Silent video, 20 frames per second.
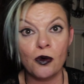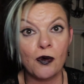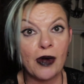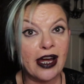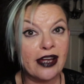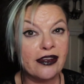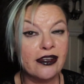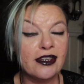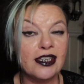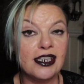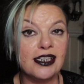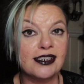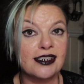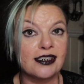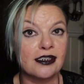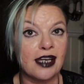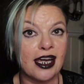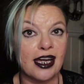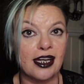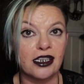aware that
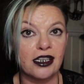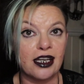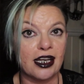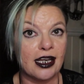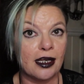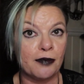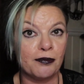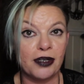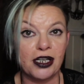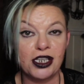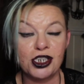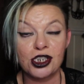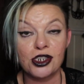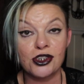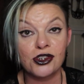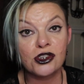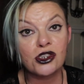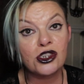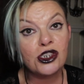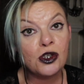these kind of
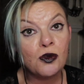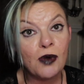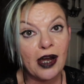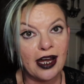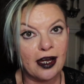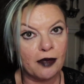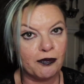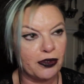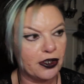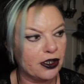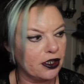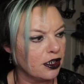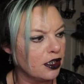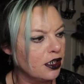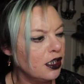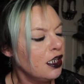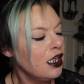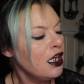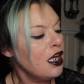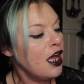collaborations do
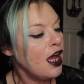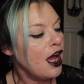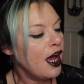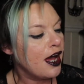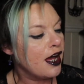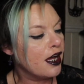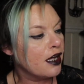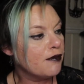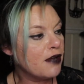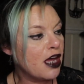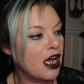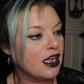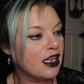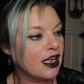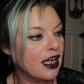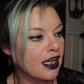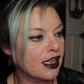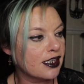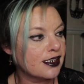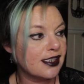happen. And
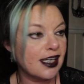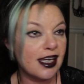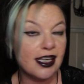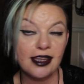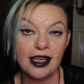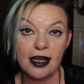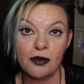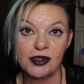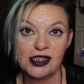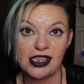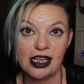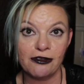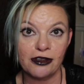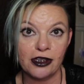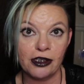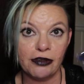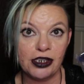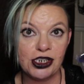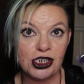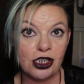like I say, that was
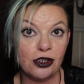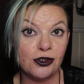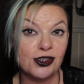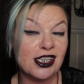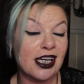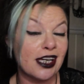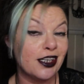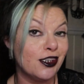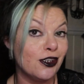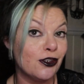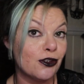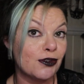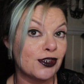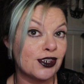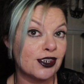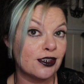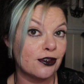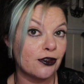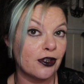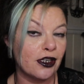heavily reduced. I knew there was
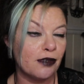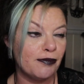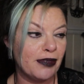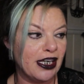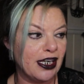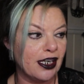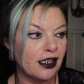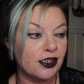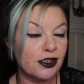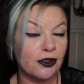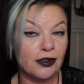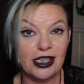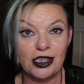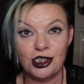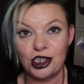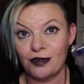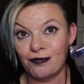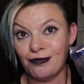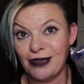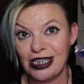still going to be a
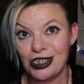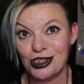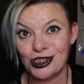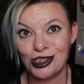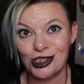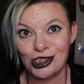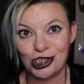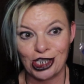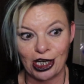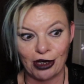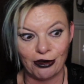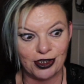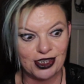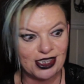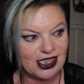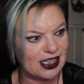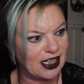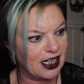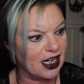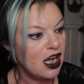donation made to the
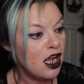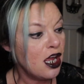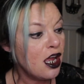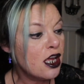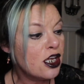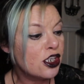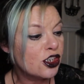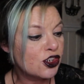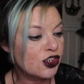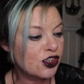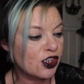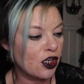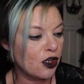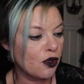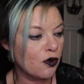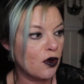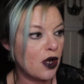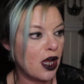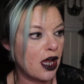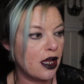charity,
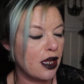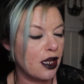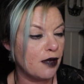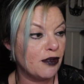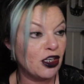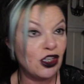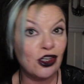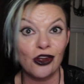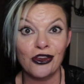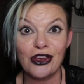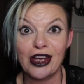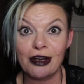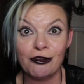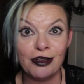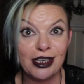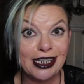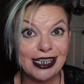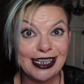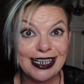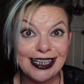so not that I
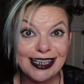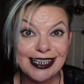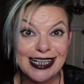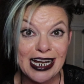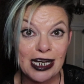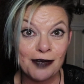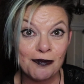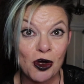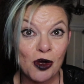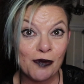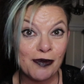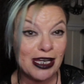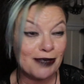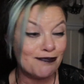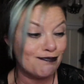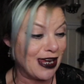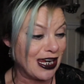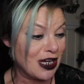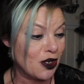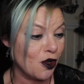really need any more
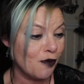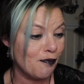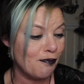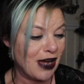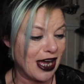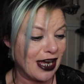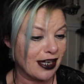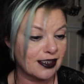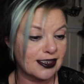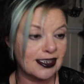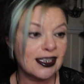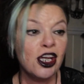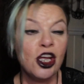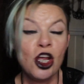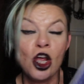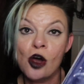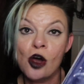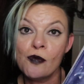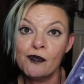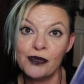makeup bags,
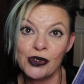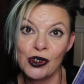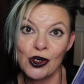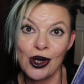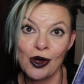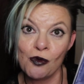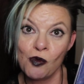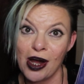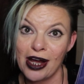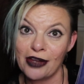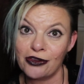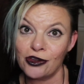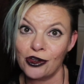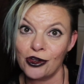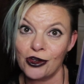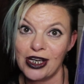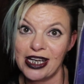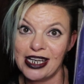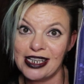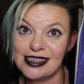but what I
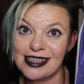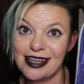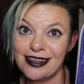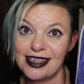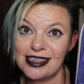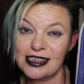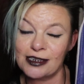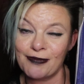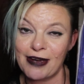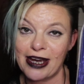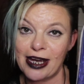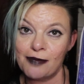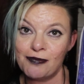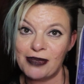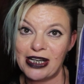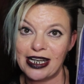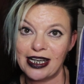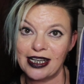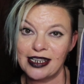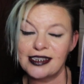thought is this might
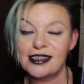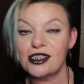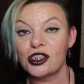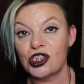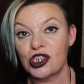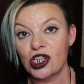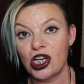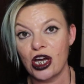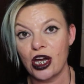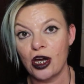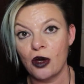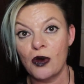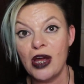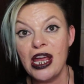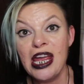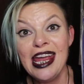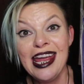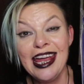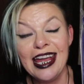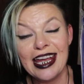be nice to go
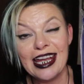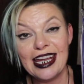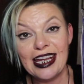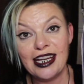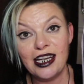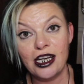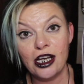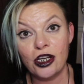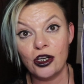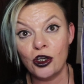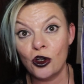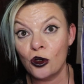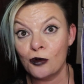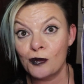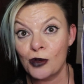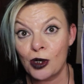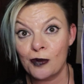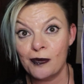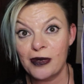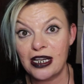in an
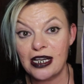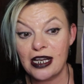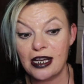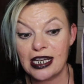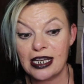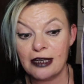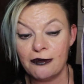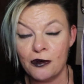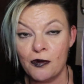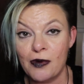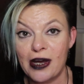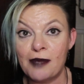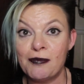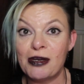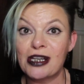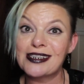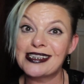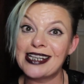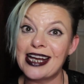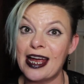upcoming giveaway,
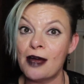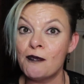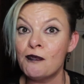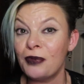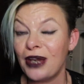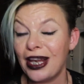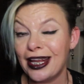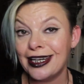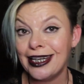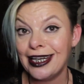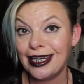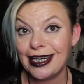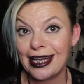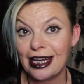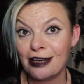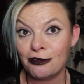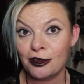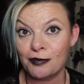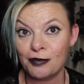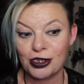because I am planning,
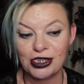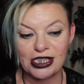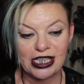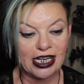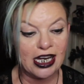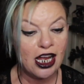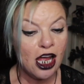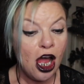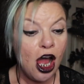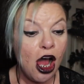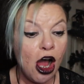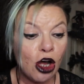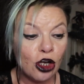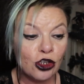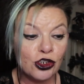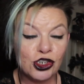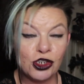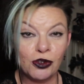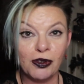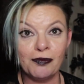everybody,
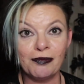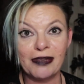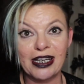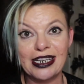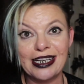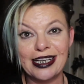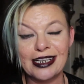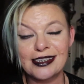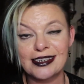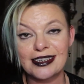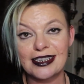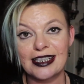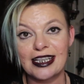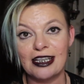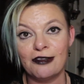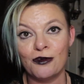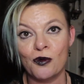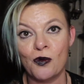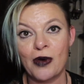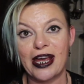on doing my next
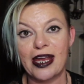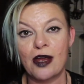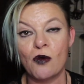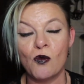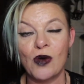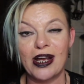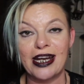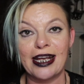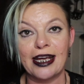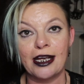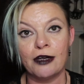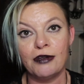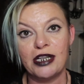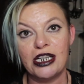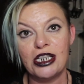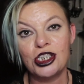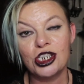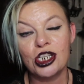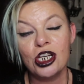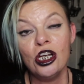giveaway when I
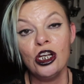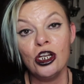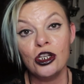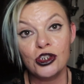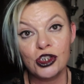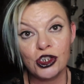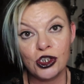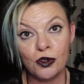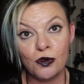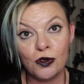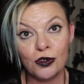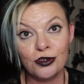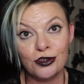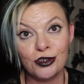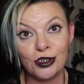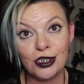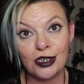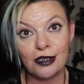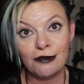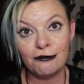reach
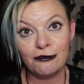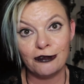250